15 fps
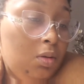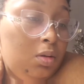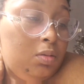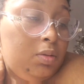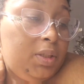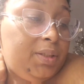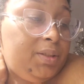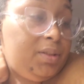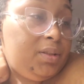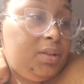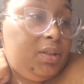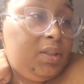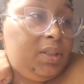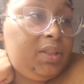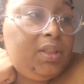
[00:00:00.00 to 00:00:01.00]
Alright, so
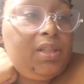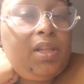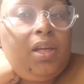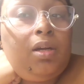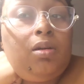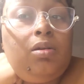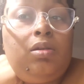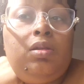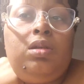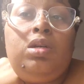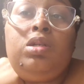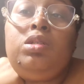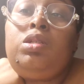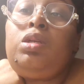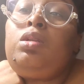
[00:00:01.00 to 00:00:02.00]
the next thing on
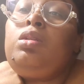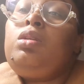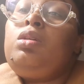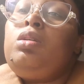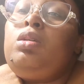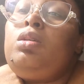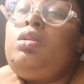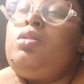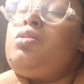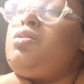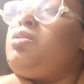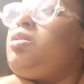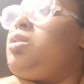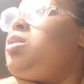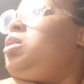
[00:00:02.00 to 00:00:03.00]
the agenda
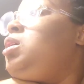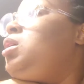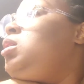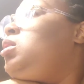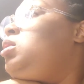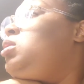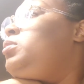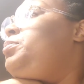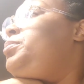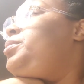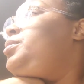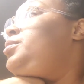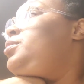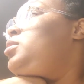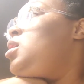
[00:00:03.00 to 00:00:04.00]
is to clean
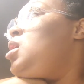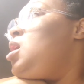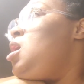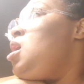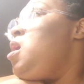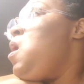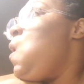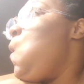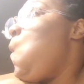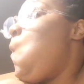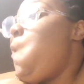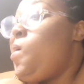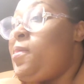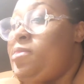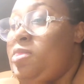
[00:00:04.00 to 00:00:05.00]
up
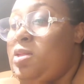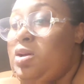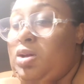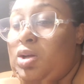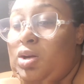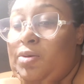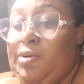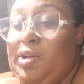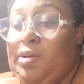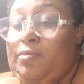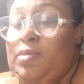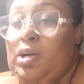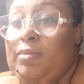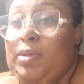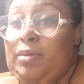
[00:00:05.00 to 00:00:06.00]
the
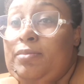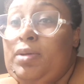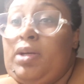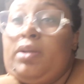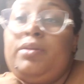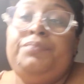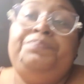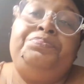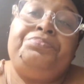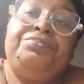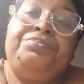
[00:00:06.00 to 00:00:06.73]
area by my bed.